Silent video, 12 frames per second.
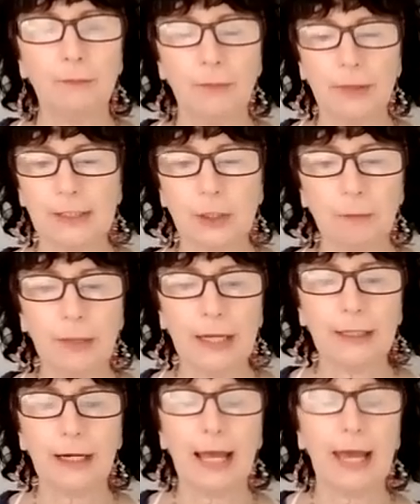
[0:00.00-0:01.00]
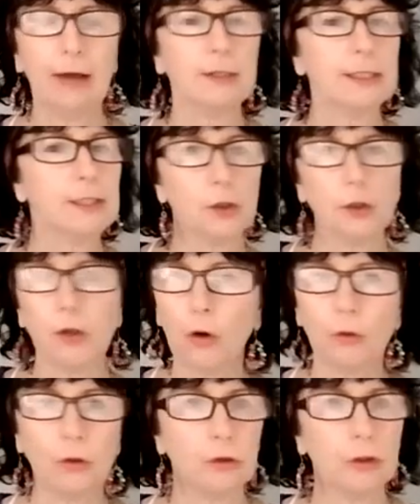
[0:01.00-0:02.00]
So be an allowance. Don't hold
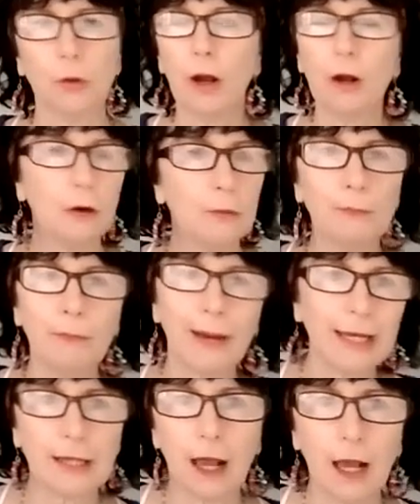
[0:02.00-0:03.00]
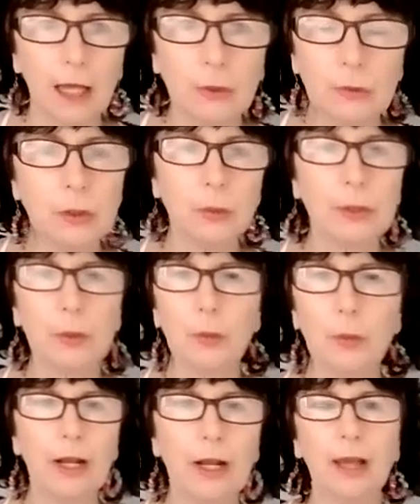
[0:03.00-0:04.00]
on to, oh, but I will do it when
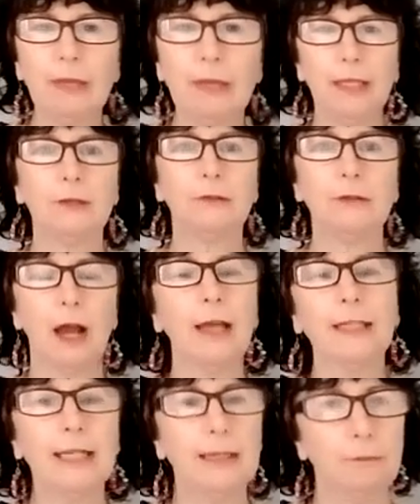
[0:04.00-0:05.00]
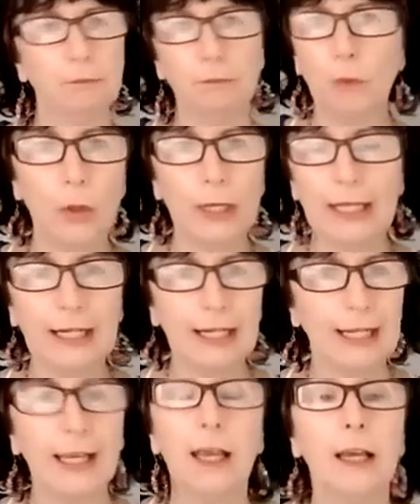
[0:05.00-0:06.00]
I'm healed. I need more
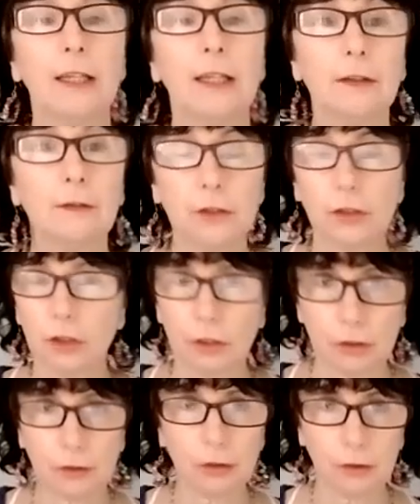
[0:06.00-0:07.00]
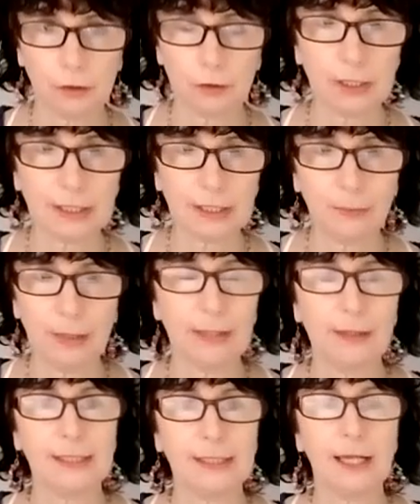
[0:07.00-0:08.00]
healing. Just be in the
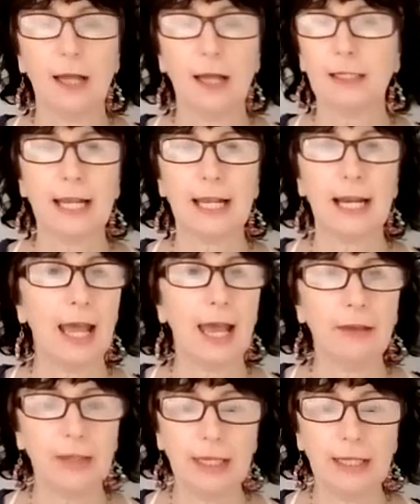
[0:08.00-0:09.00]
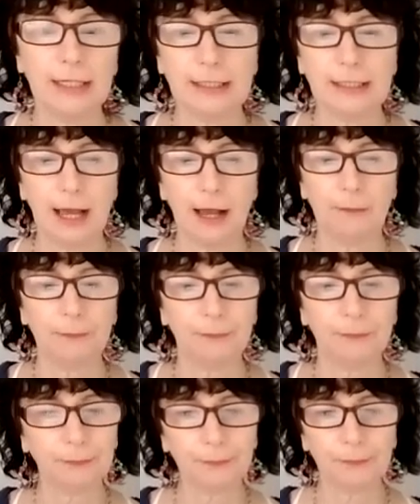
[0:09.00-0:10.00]
silence. Allow the healing to come.
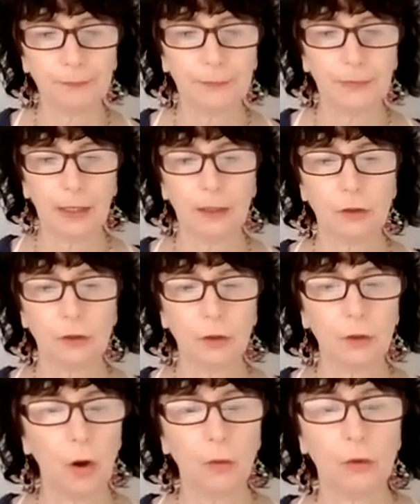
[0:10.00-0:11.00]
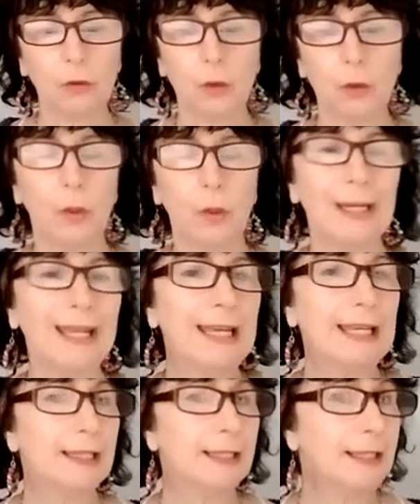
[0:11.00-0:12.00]
Don't hold on to what
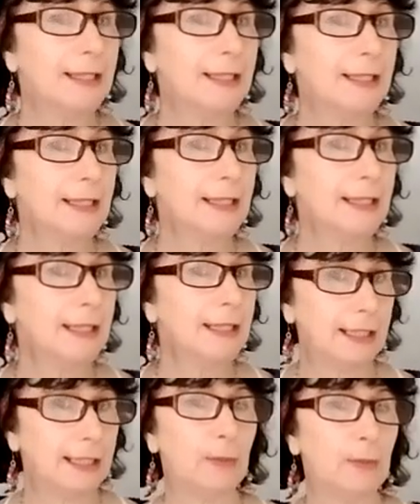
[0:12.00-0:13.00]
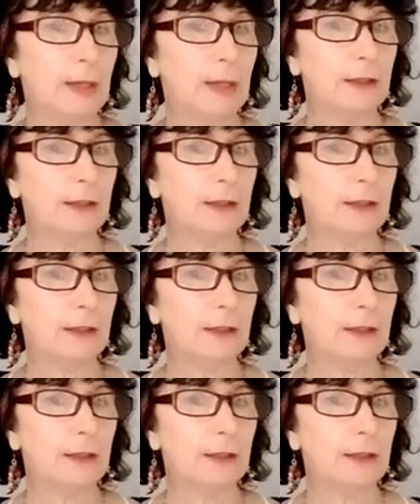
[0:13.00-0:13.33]
needs to be healed.